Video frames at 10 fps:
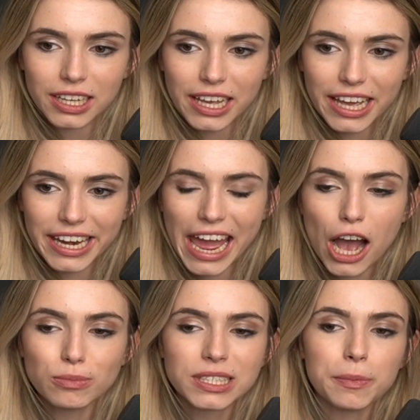And now
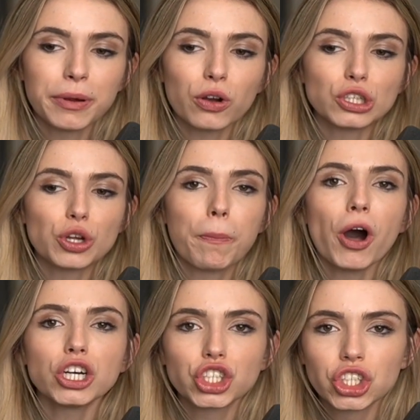I'm simply going to
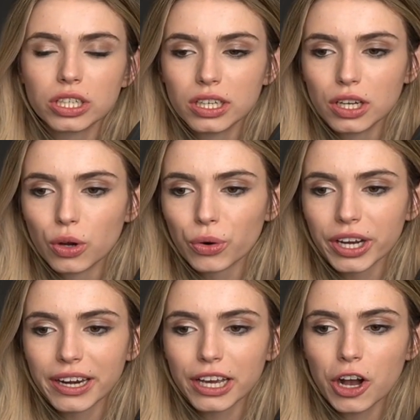push. We're
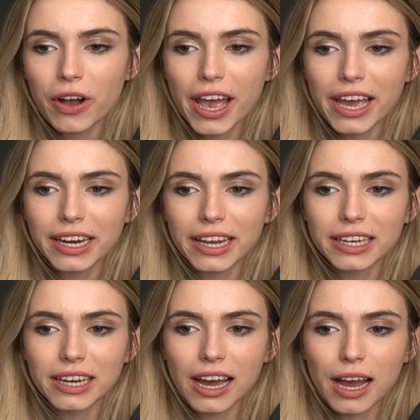going to go ahead
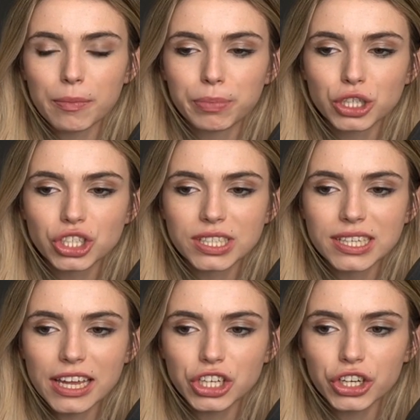and push the
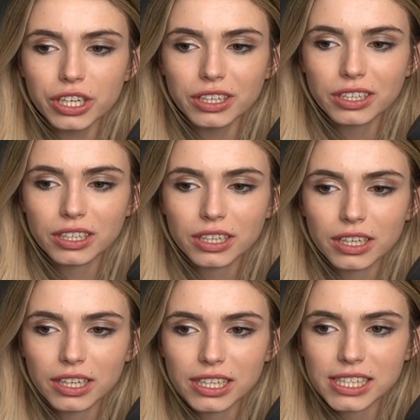center.
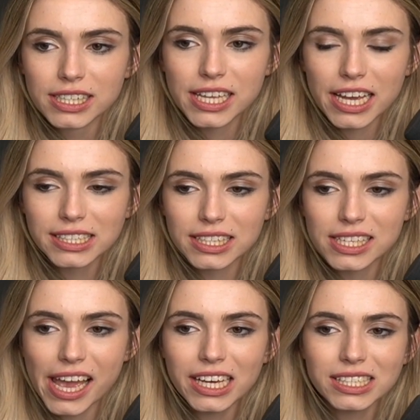Takes and
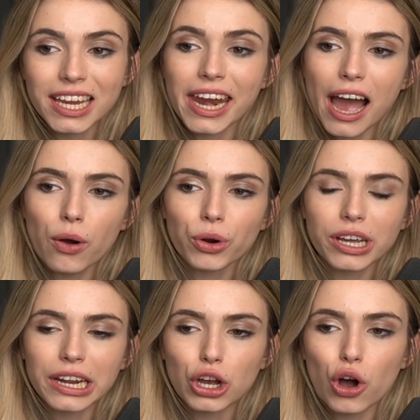takes, and now we're
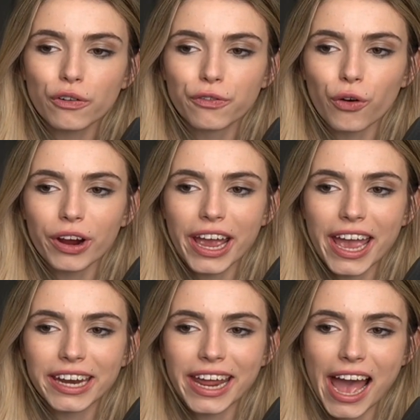gonna go for
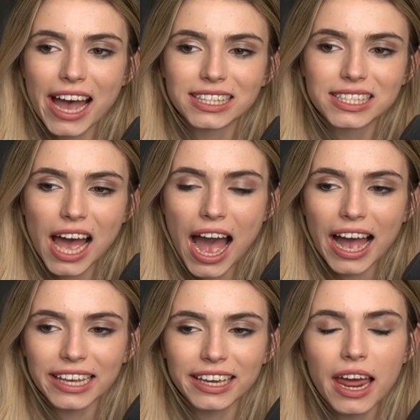an
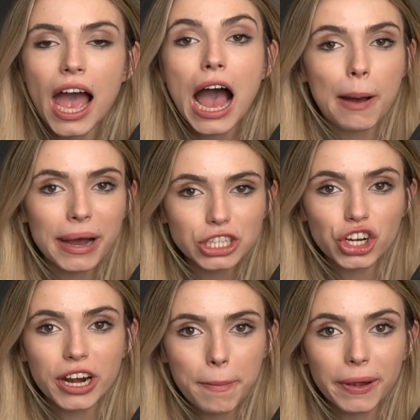attack. And I'm
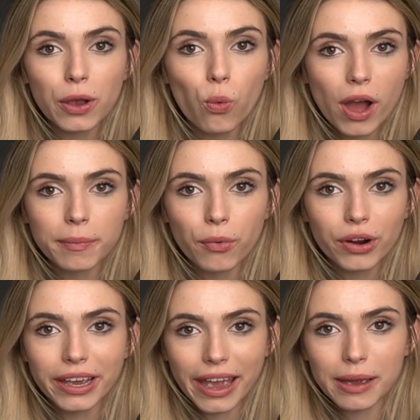actually gonna play one more
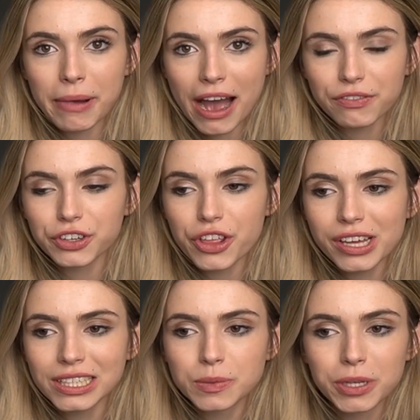game after
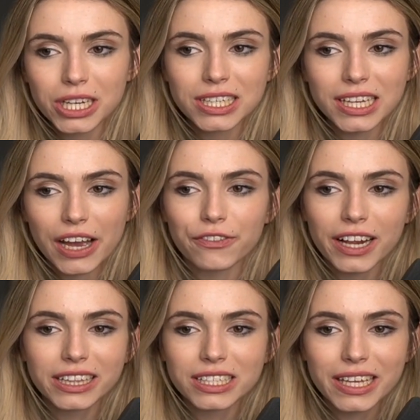this, because I feel
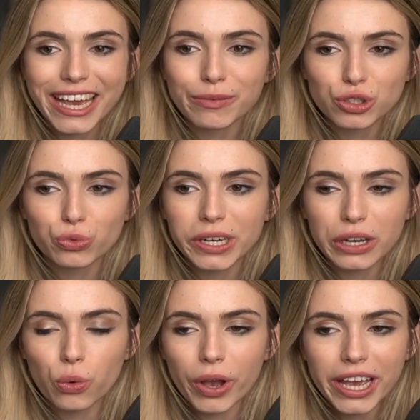like this game was really
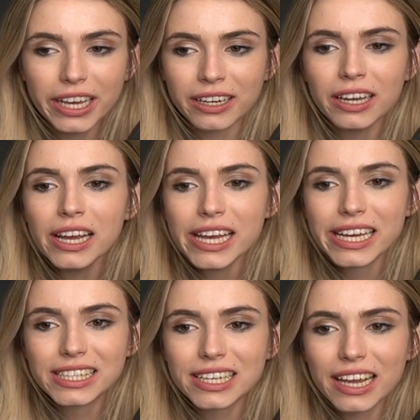quick and
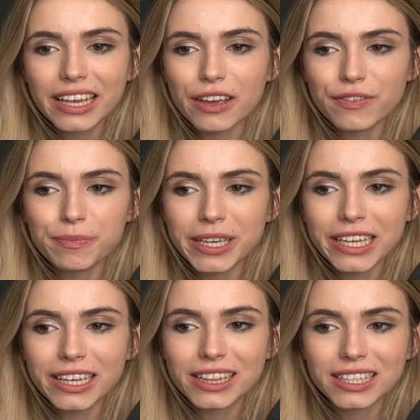it didn't give
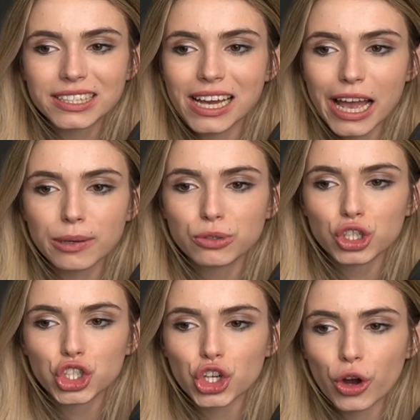me the time to
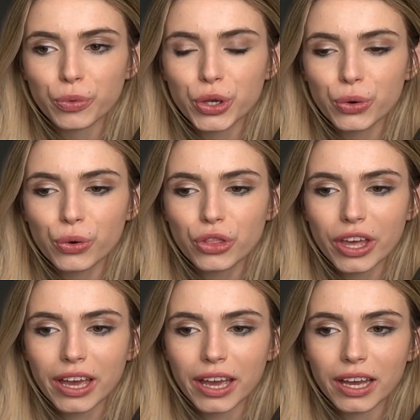show you
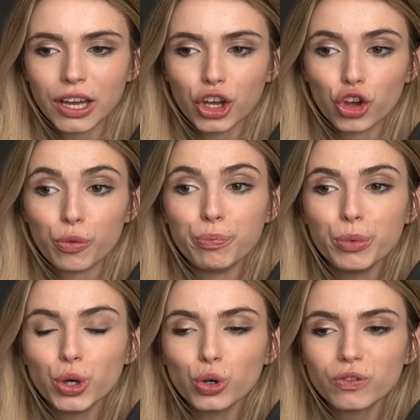the
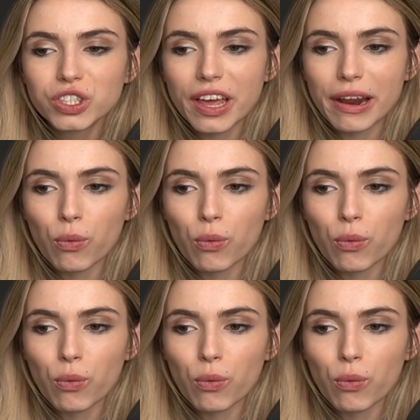moves that I